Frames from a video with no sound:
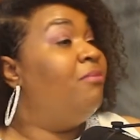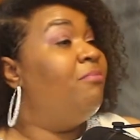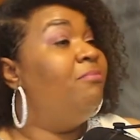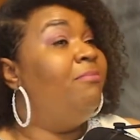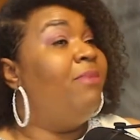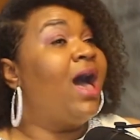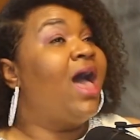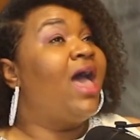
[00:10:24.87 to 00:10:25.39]

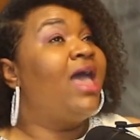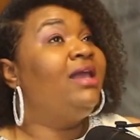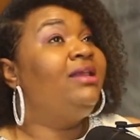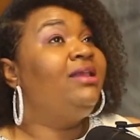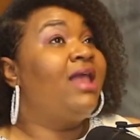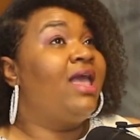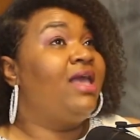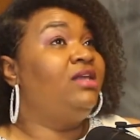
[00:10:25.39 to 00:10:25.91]
By
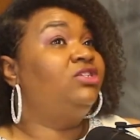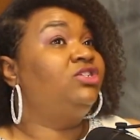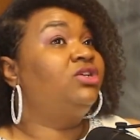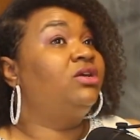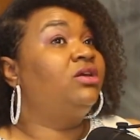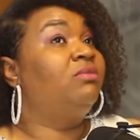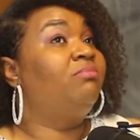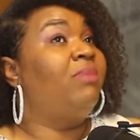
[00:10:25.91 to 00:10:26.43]

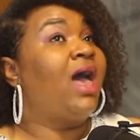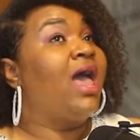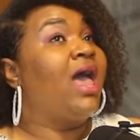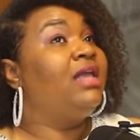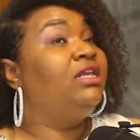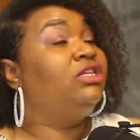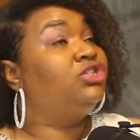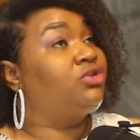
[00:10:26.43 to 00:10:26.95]
nature,
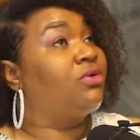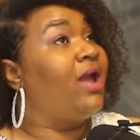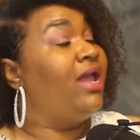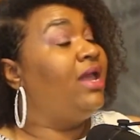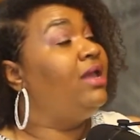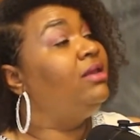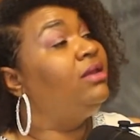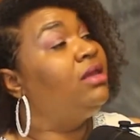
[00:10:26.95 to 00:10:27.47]
by
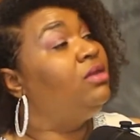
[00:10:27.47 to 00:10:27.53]
trade,